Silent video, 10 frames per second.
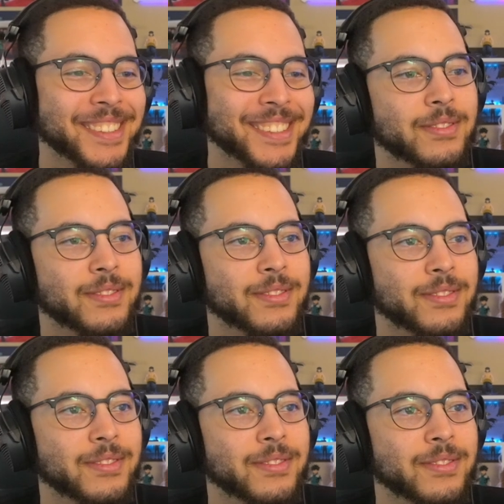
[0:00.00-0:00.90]

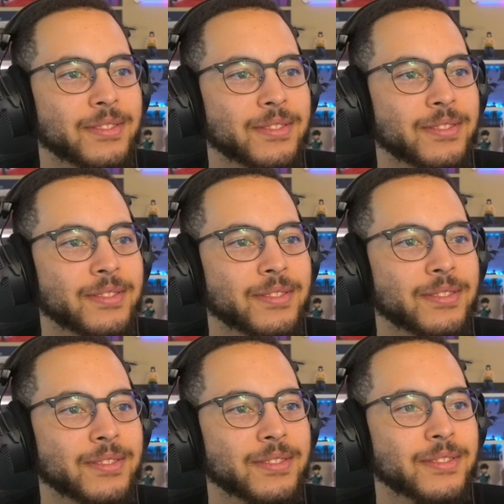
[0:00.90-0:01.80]

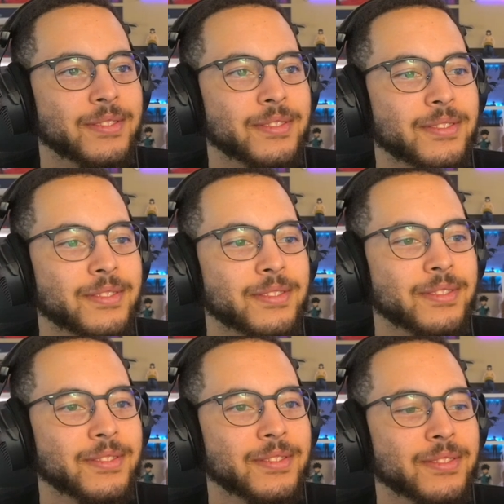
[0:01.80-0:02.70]

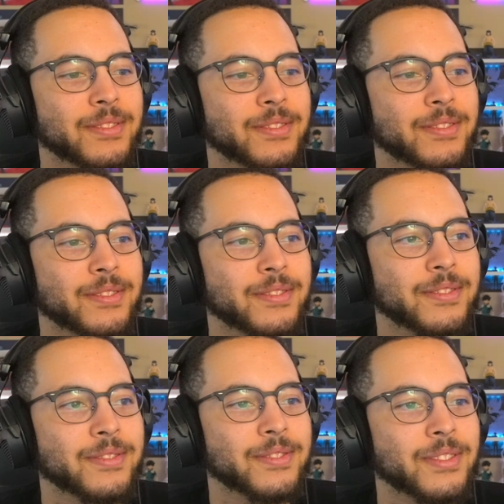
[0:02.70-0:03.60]

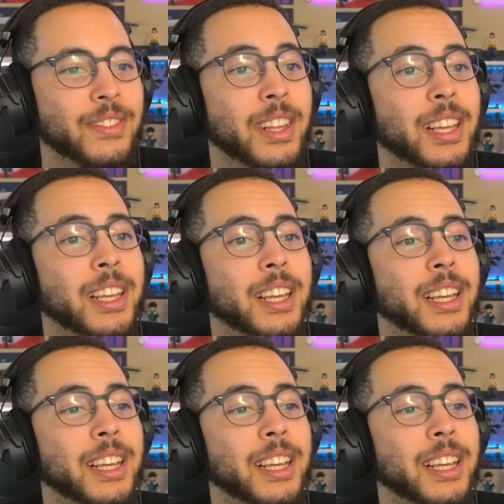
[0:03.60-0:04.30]
(silence)